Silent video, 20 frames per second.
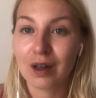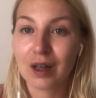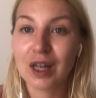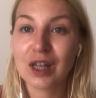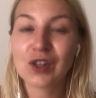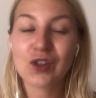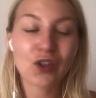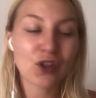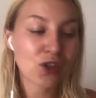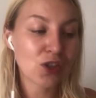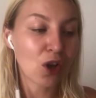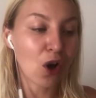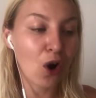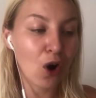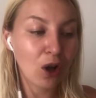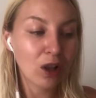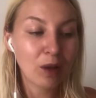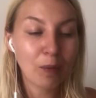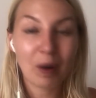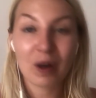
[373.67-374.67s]
It's just
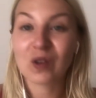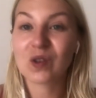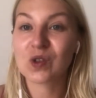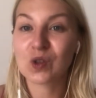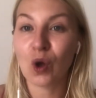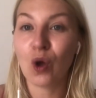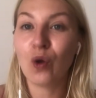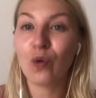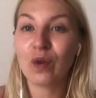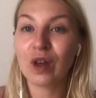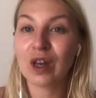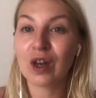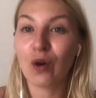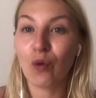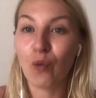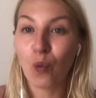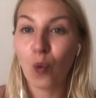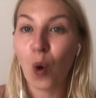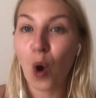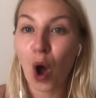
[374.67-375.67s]
all about solving
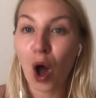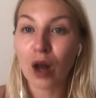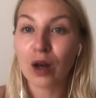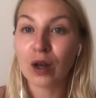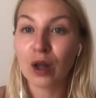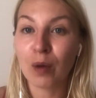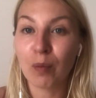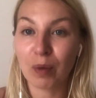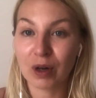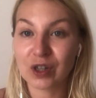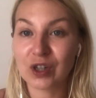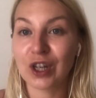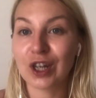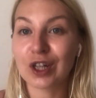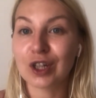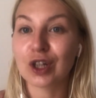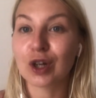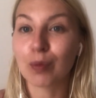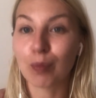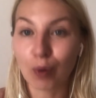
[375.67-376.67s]
one
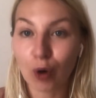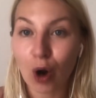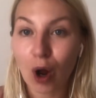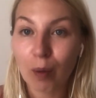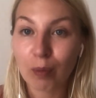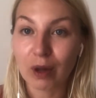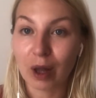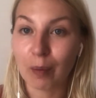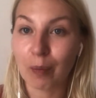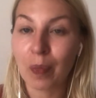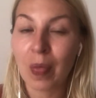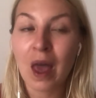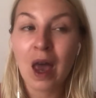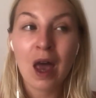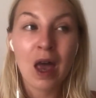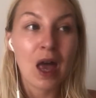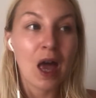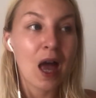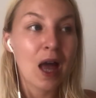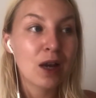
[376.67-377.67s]
particular problem.
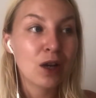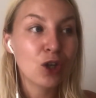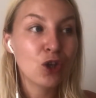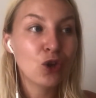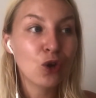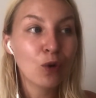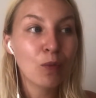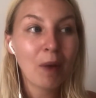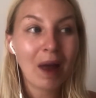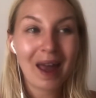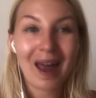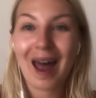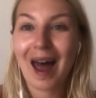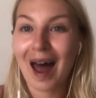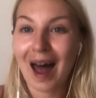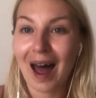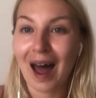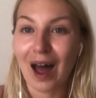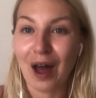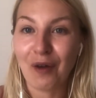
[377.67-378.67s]
And you may
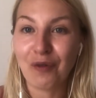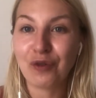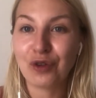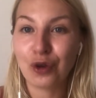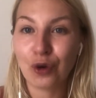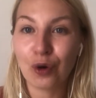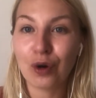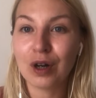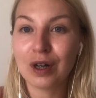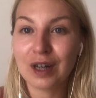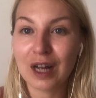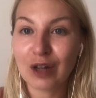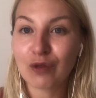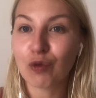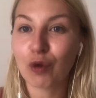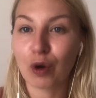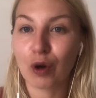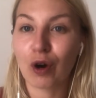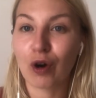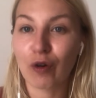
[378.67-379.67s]
have, your
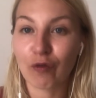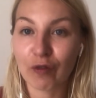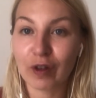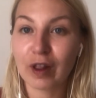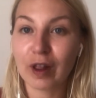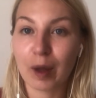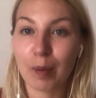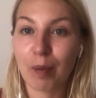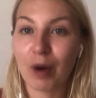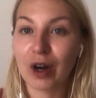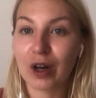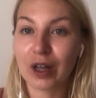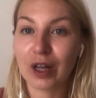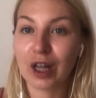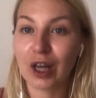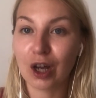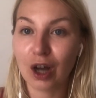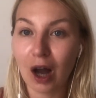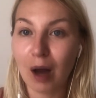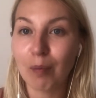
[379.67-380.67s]
network or affiliate
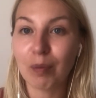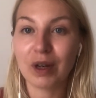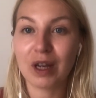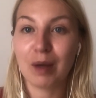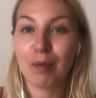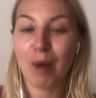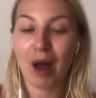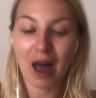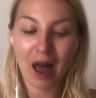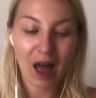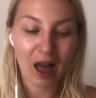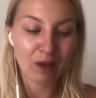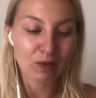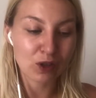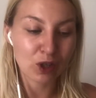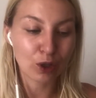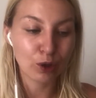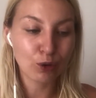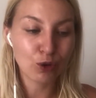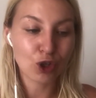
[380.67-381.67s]
marketing company might have
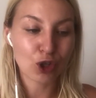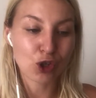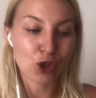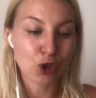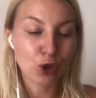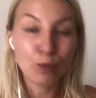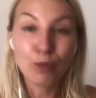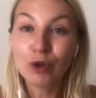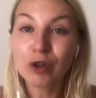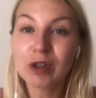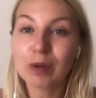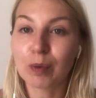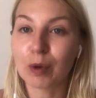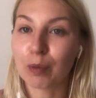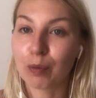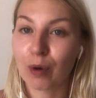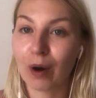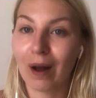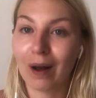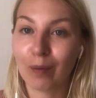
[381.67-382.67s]
solutions to multiple
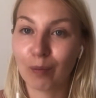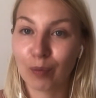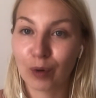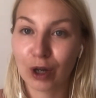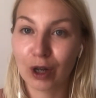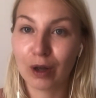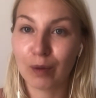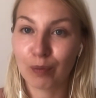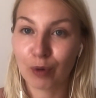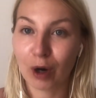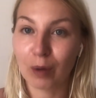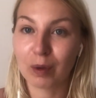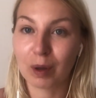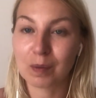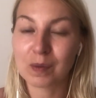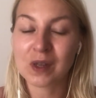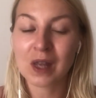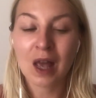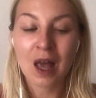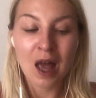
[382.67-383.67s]

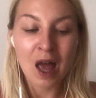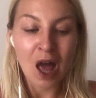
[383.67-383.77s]
problems.